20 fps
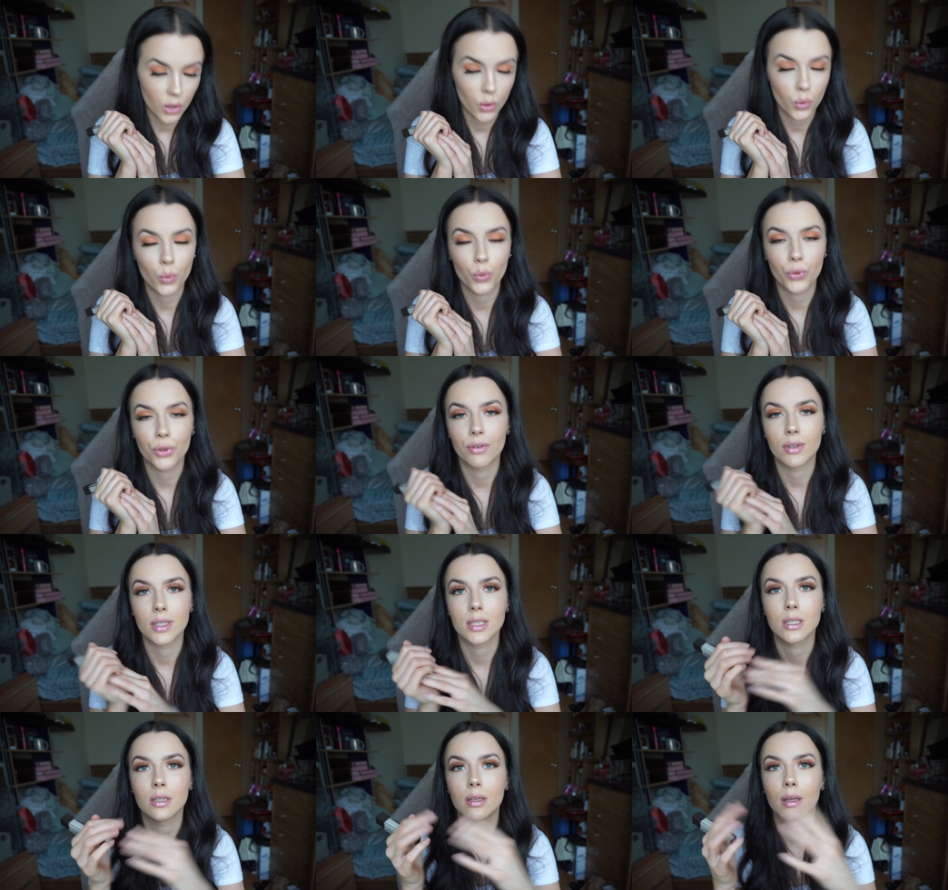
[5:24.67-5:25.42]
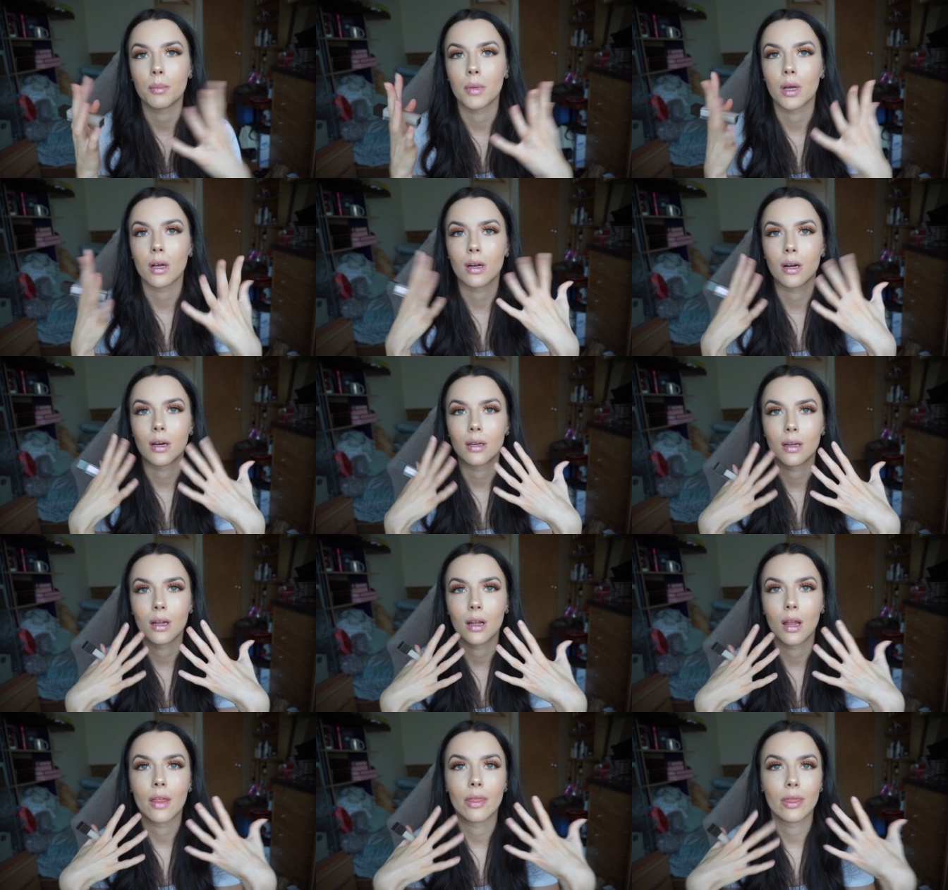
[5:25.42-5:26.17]
all the rest of them are kind
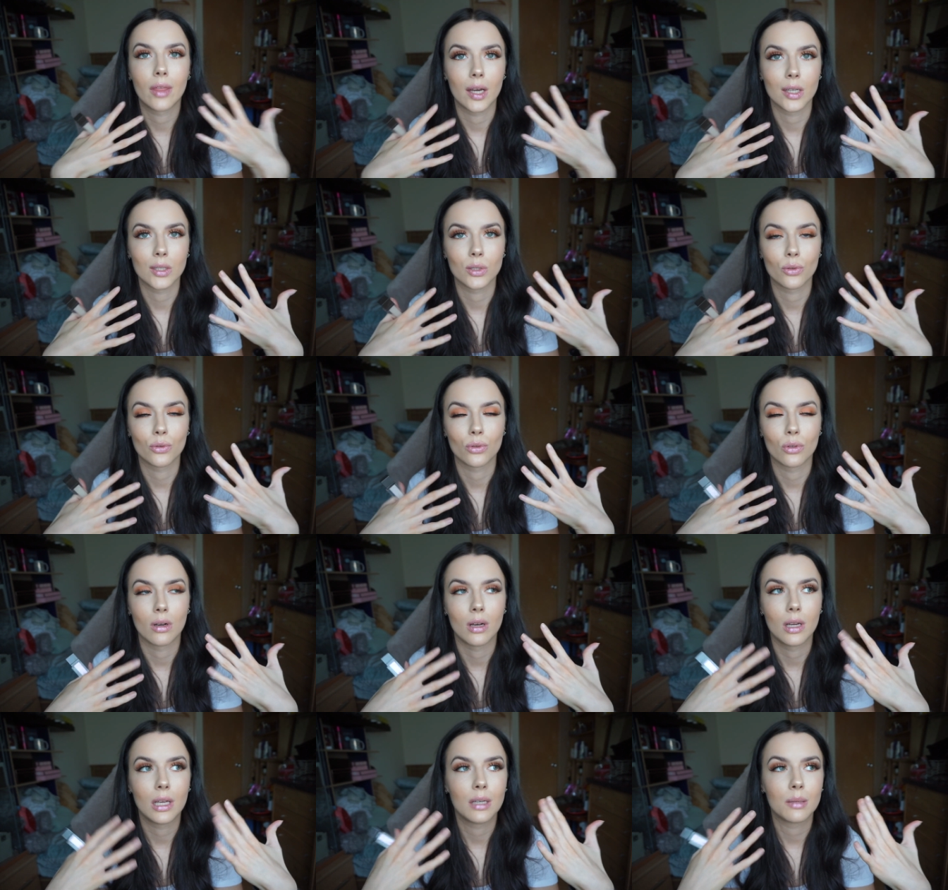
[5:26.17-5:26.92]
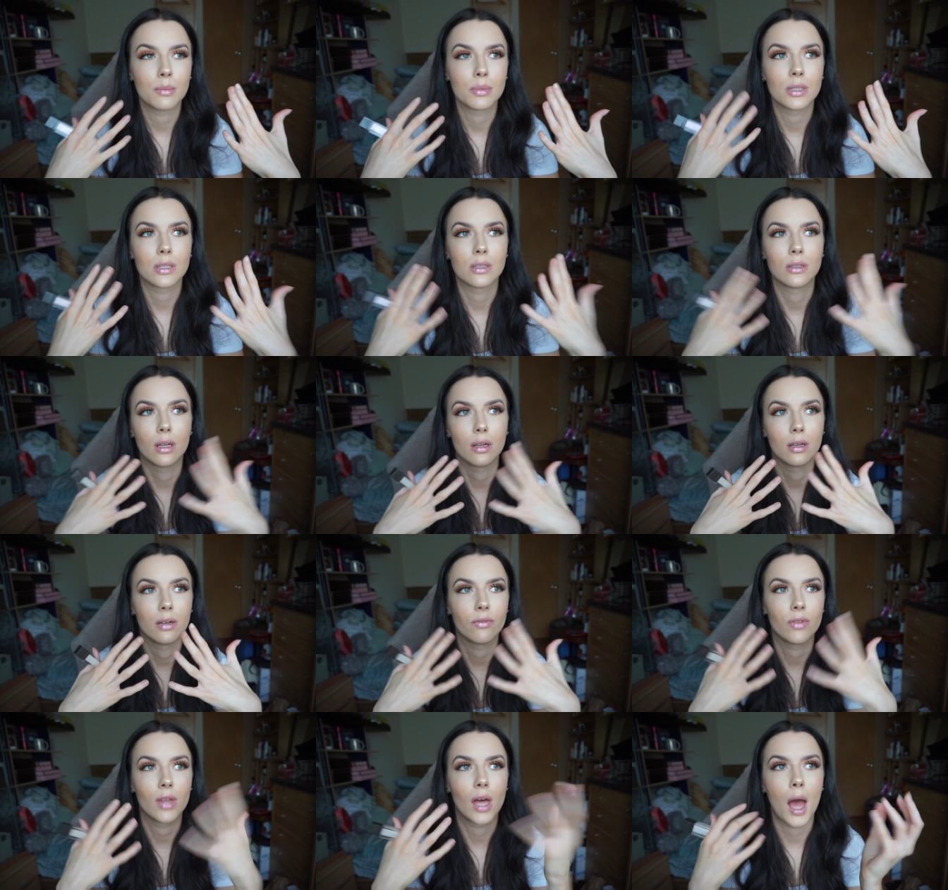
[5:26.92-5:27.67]
of like nice on your lips none
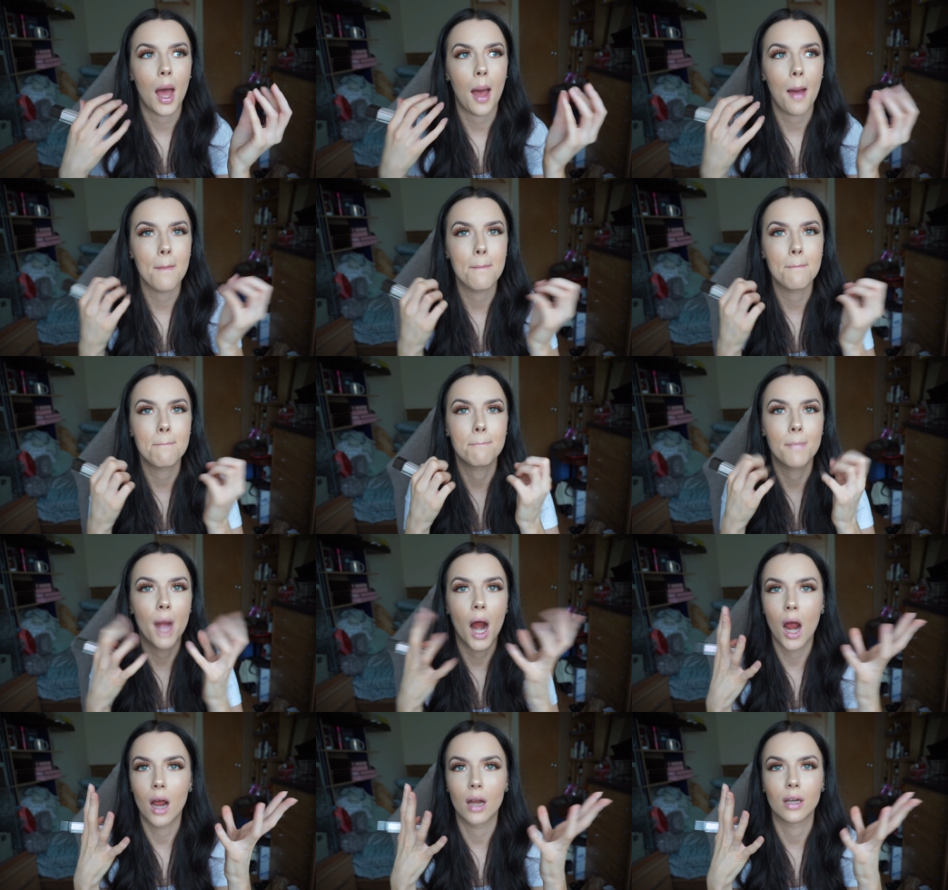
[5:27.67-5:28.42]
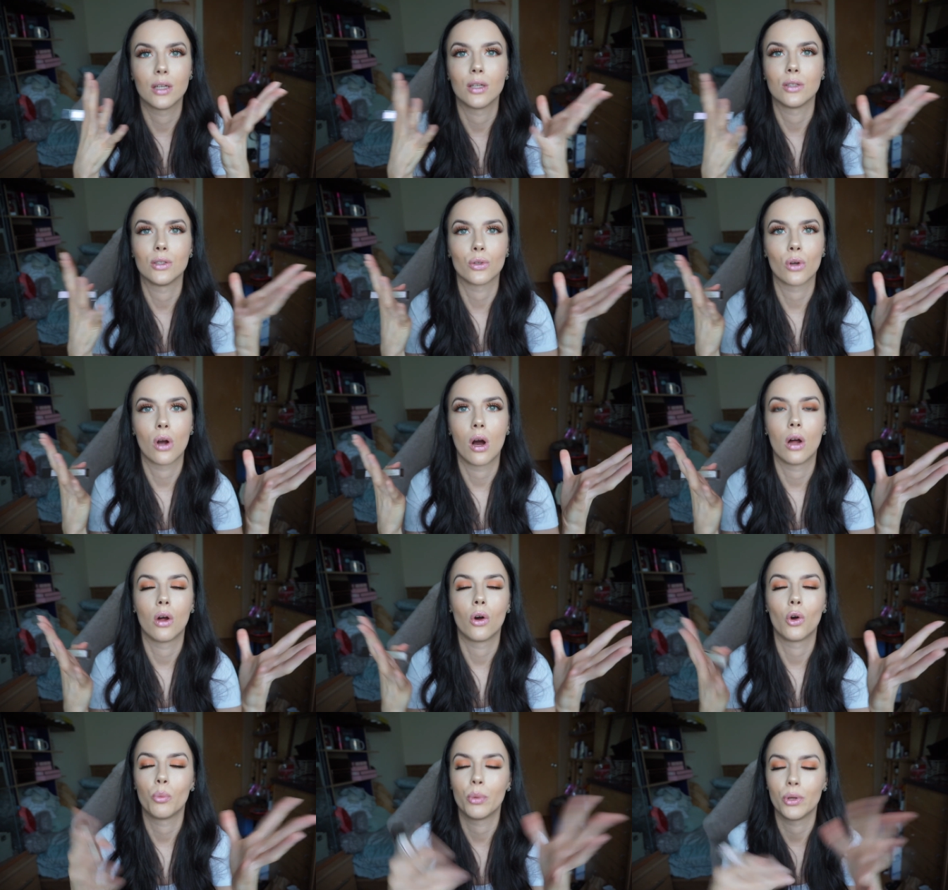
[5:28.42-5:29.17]
of that and then you
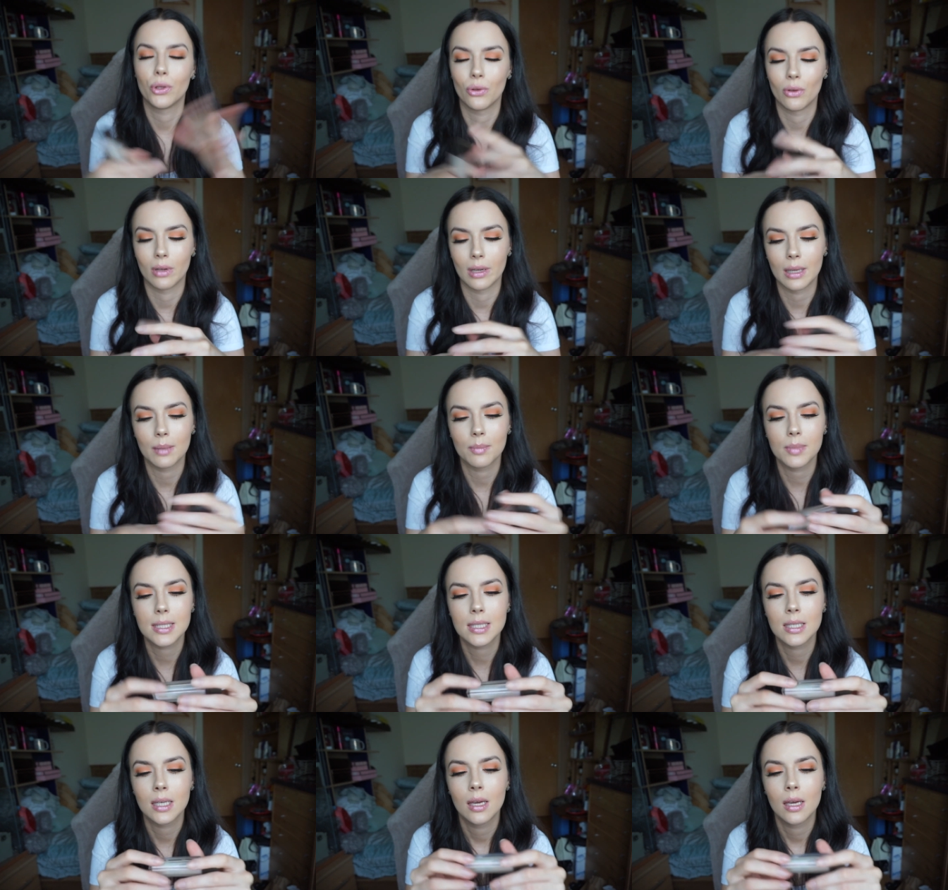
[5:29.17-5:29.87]
can't open your lips